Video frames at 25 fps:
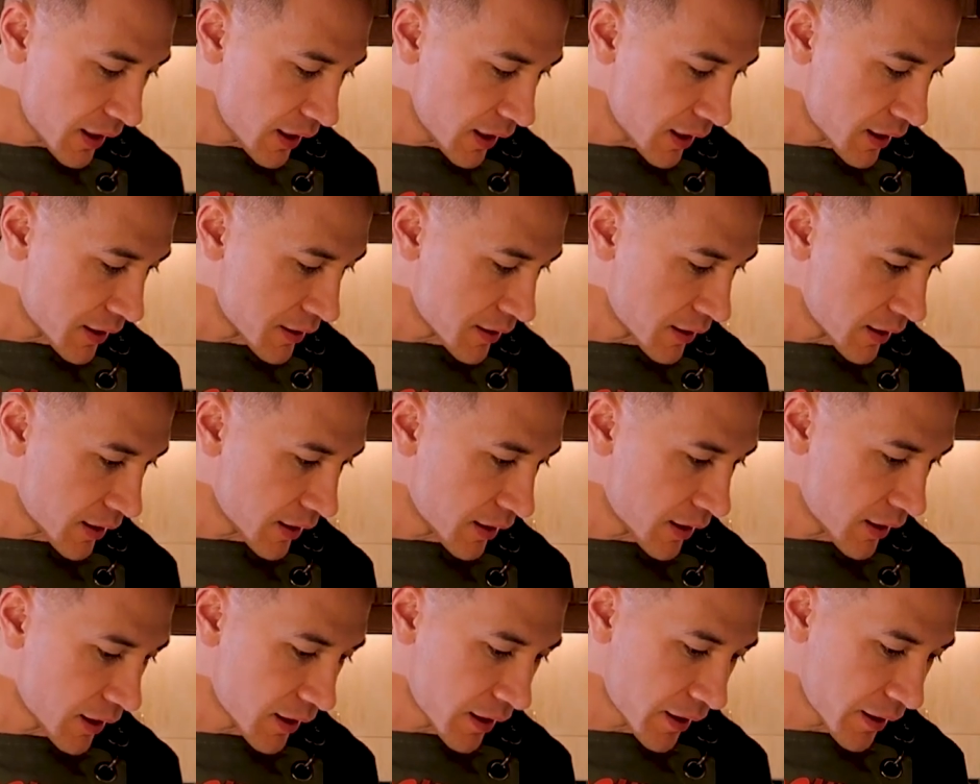And
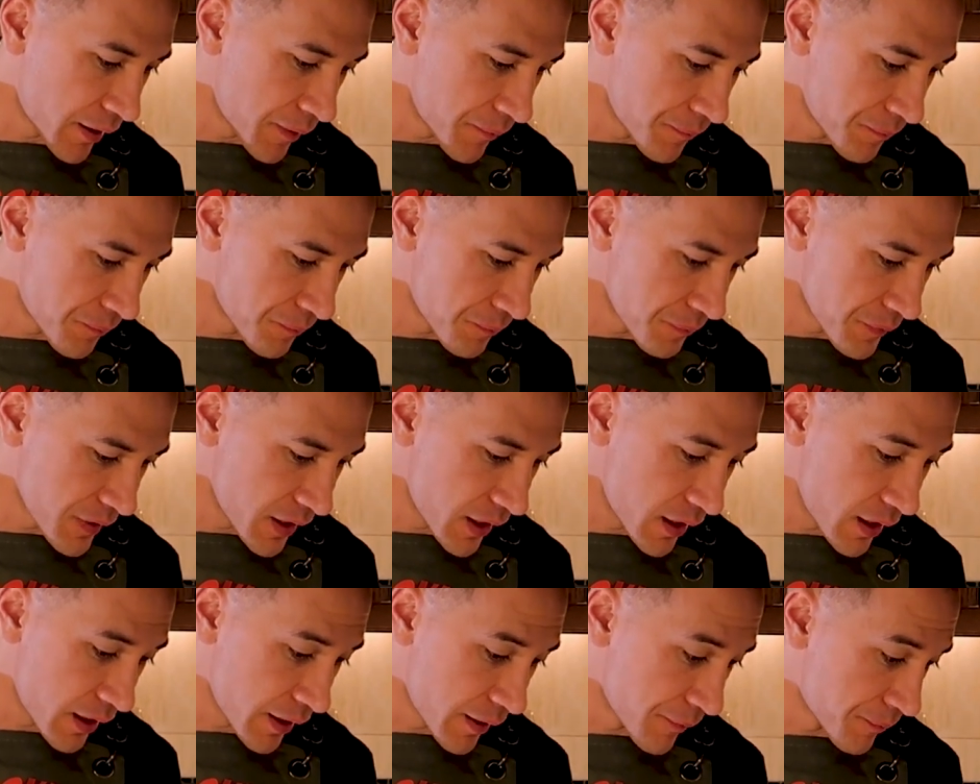
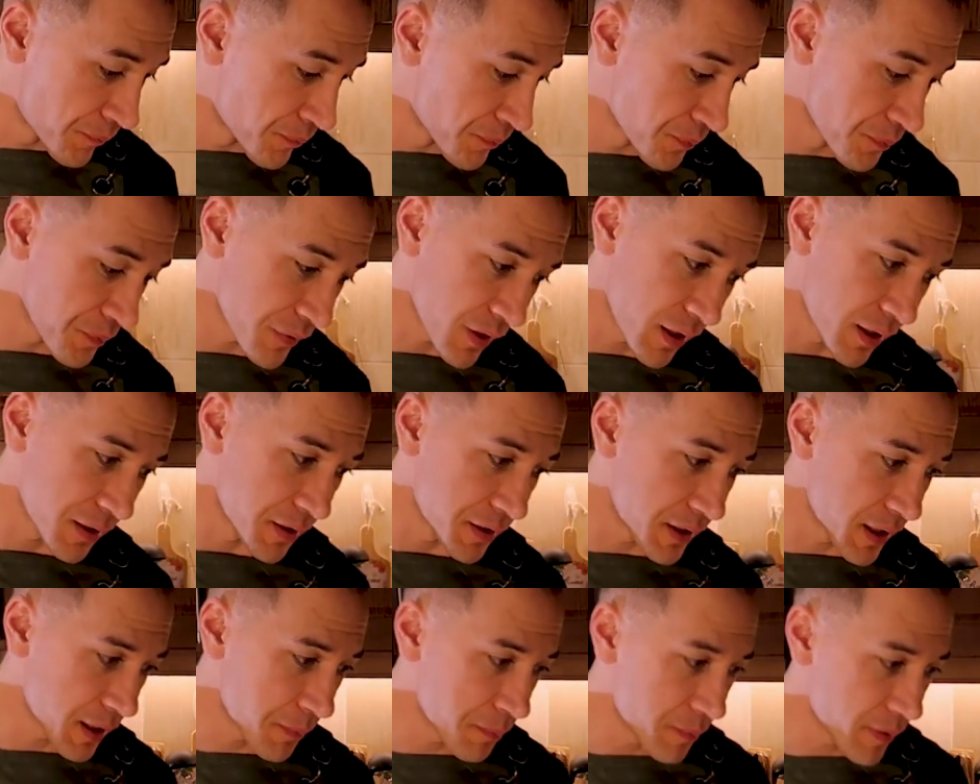yeah,
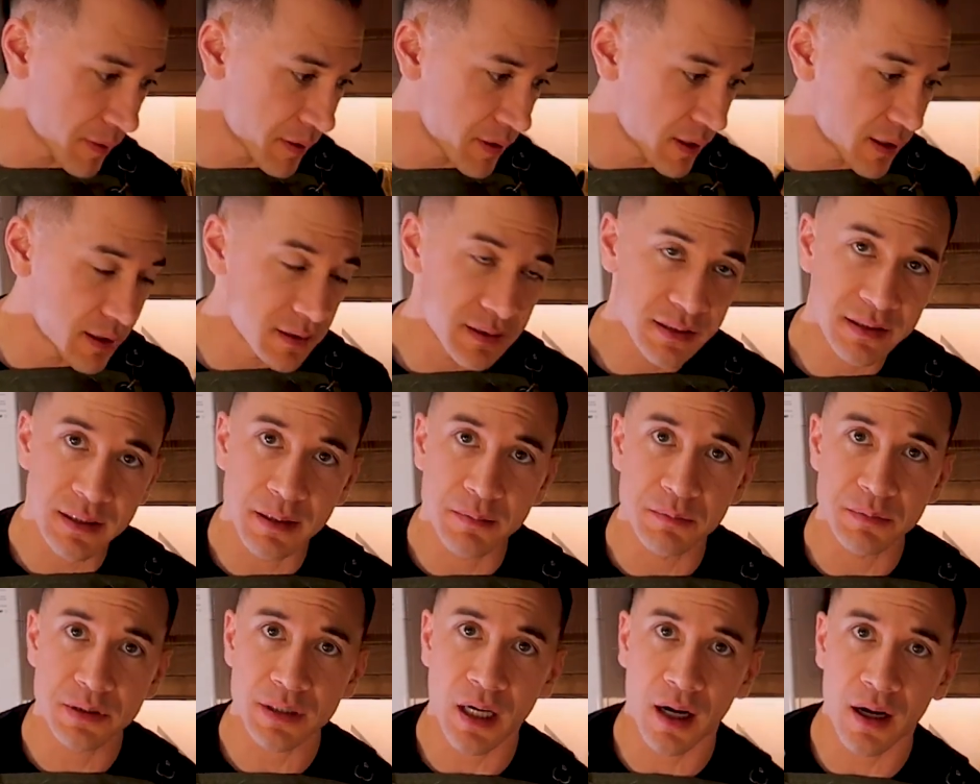dip it in
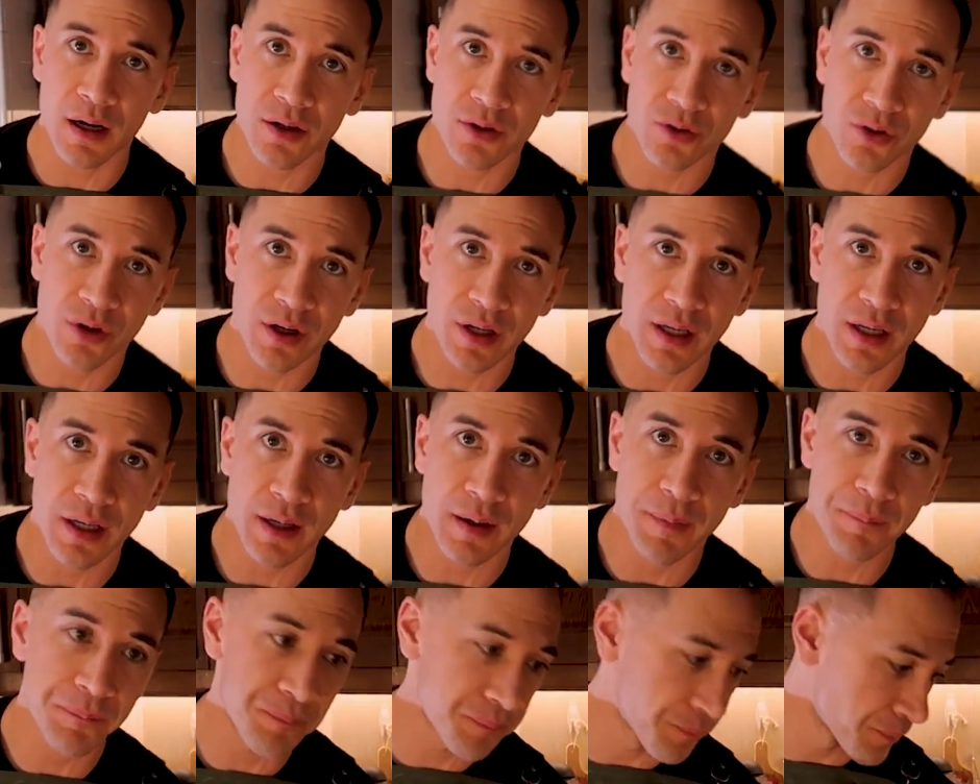some sour
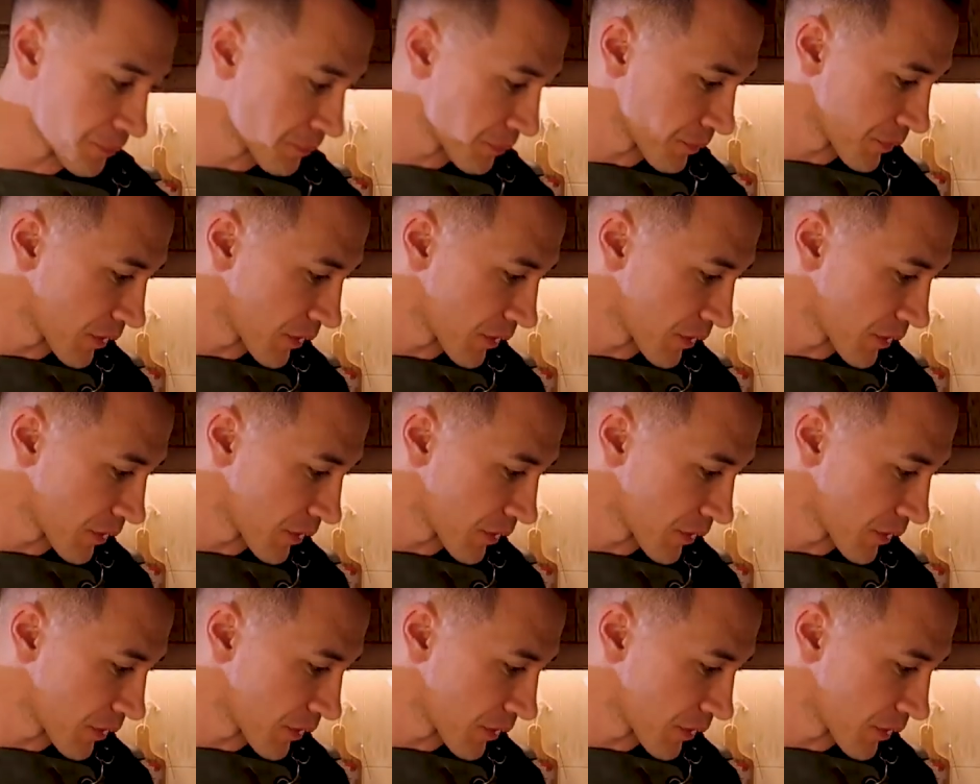cream.